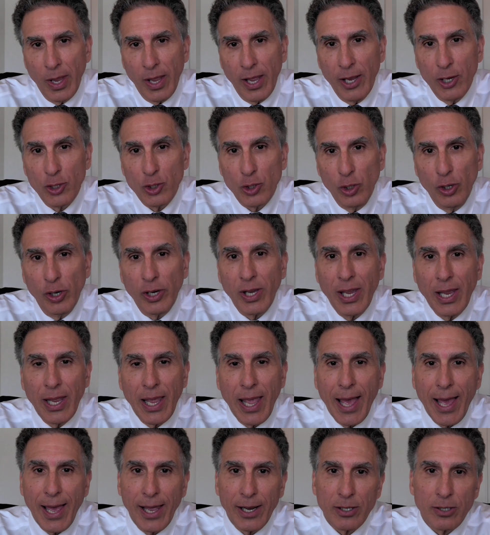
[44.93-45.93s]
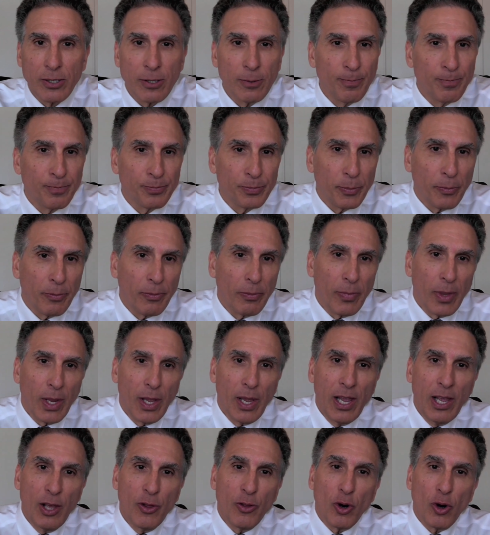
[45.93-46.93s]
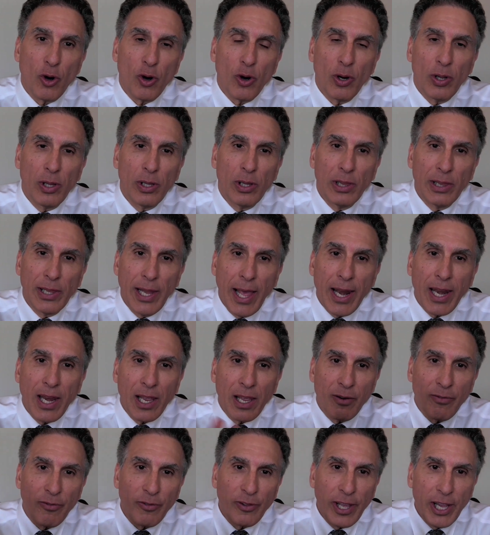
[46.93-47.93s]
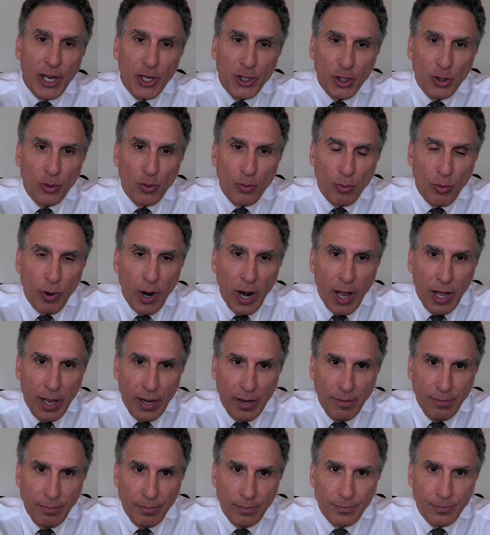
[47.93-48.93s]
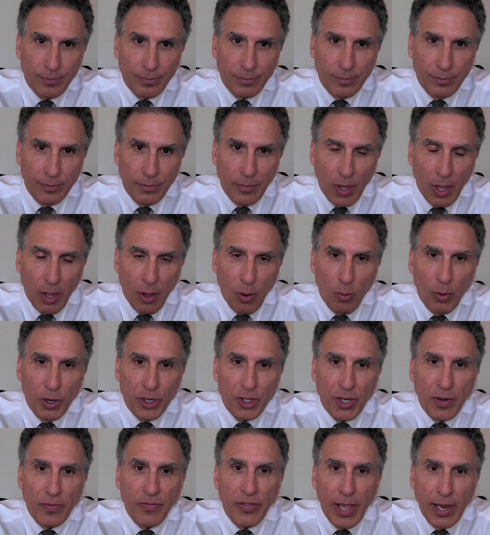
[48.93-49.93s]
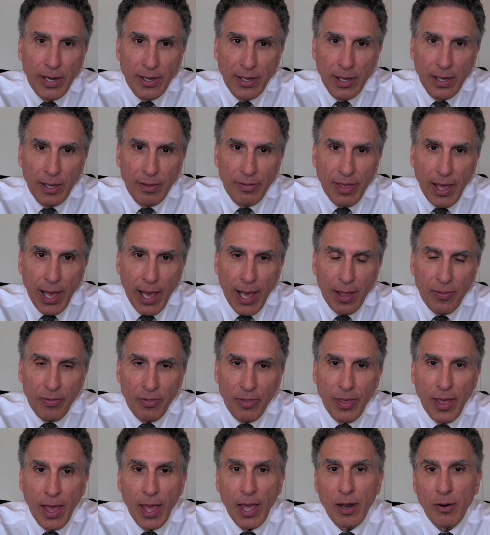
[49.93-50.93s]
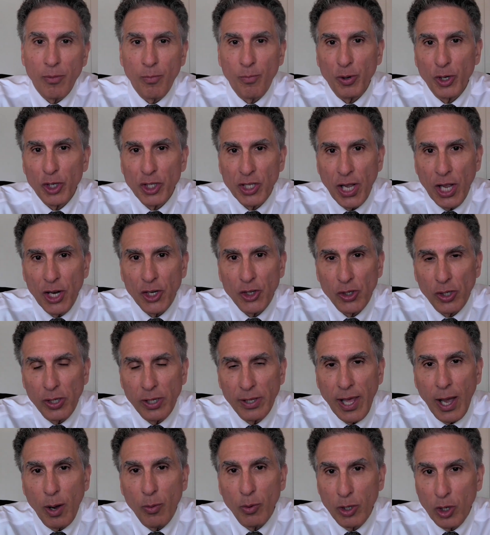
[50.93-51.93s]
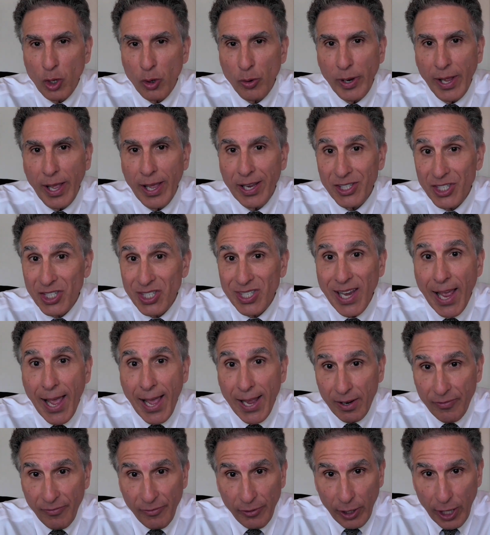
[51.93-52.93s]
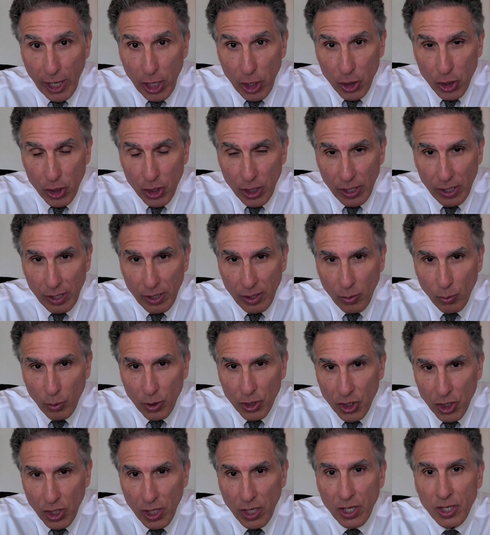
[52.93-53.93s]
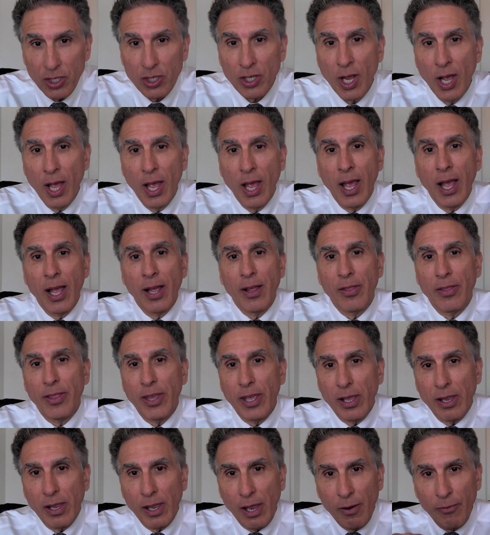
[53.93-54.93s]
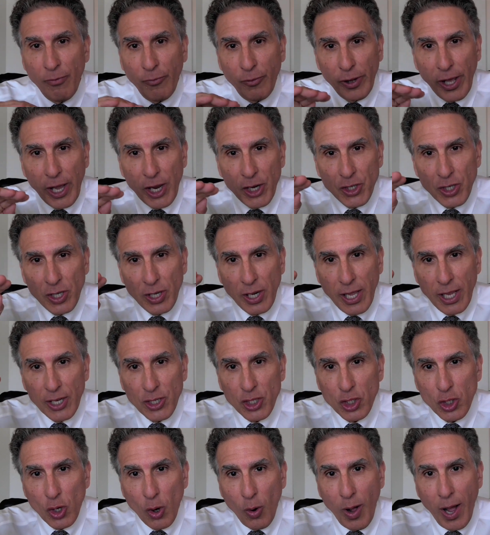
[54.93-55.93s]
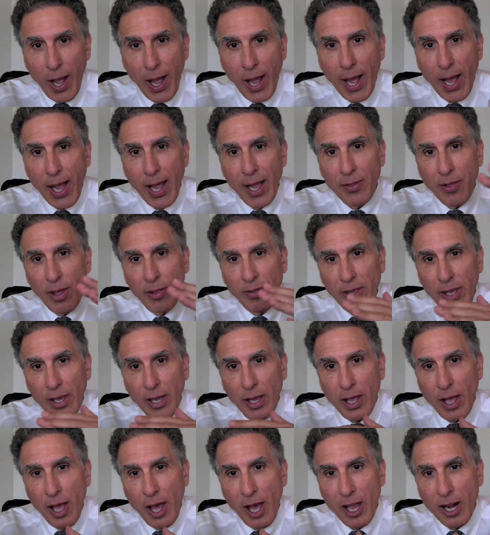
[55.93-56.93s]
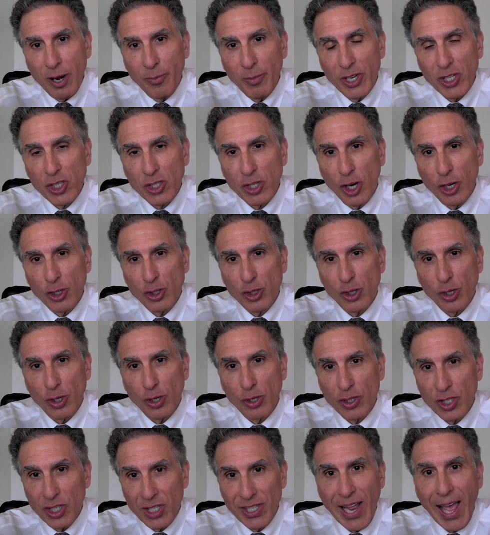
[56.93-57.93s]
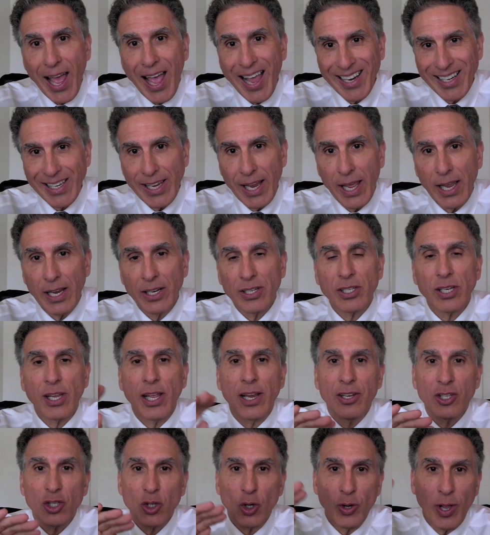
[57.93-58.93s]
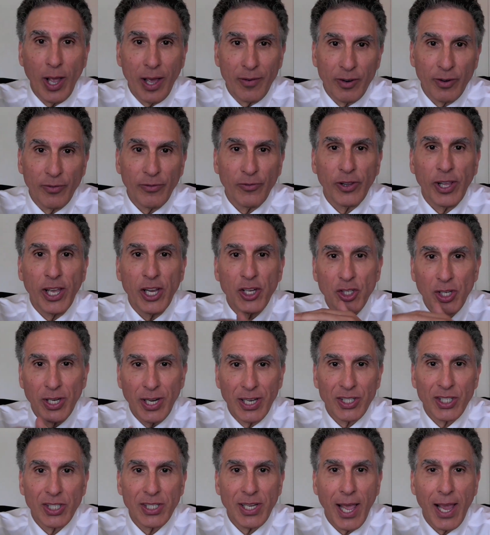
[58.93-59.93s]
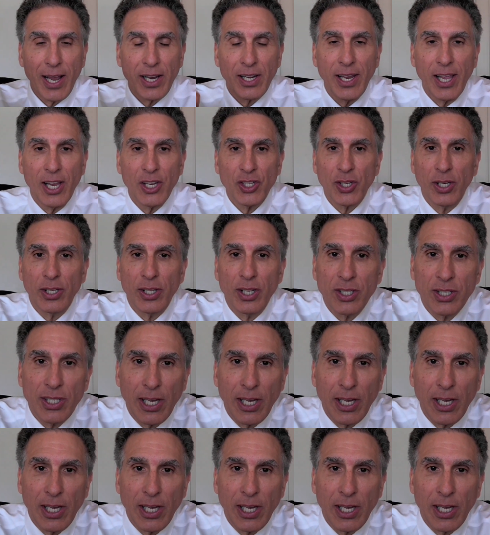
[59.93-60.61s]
is looking at either letting inflation run, which if they did that, then potentially that would create stagflation, which is the inflation gets so high that the economy starts to stagnate, and so you have inflation and stagnation at the